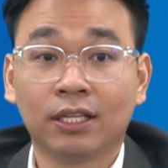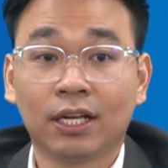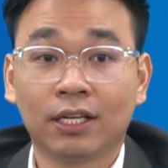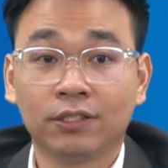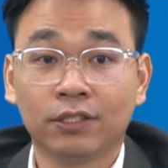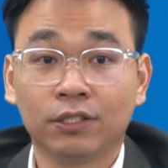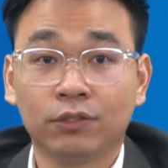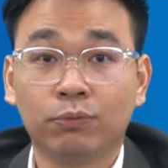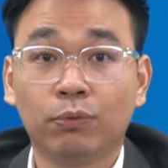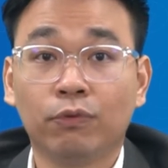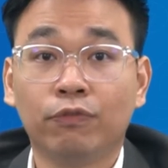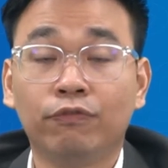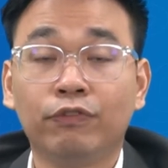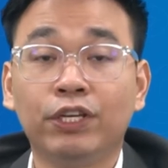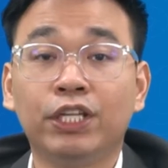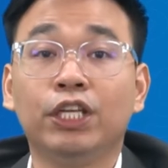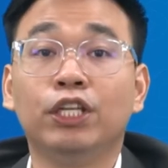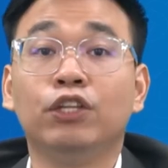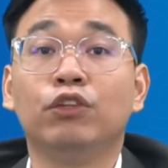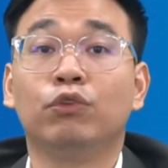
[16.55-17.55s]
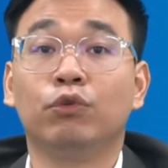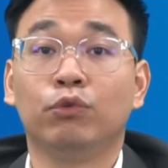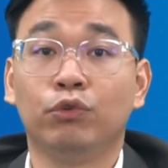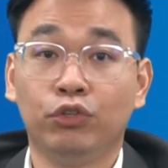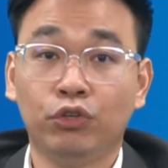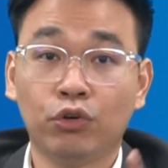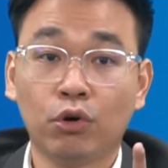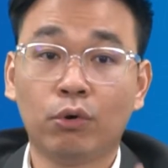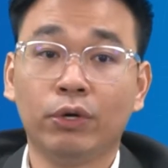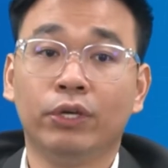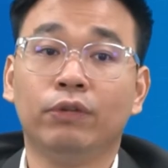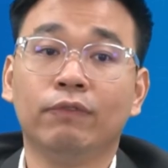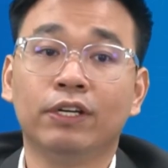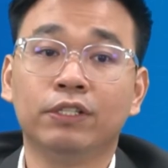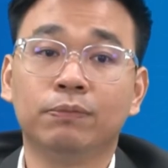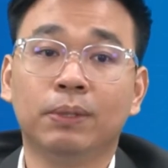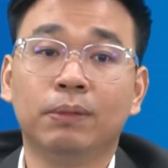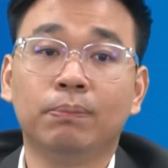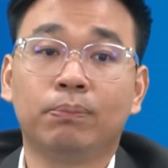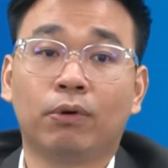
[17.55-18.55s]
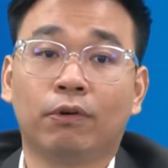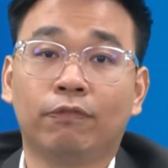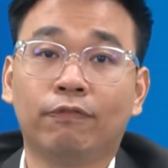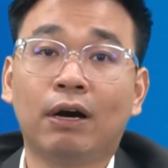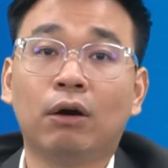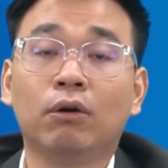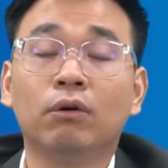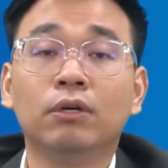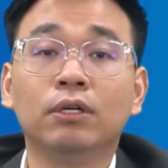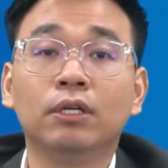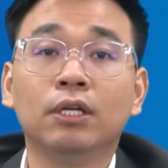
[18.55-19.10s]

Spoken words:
classes will fit into your investment profile.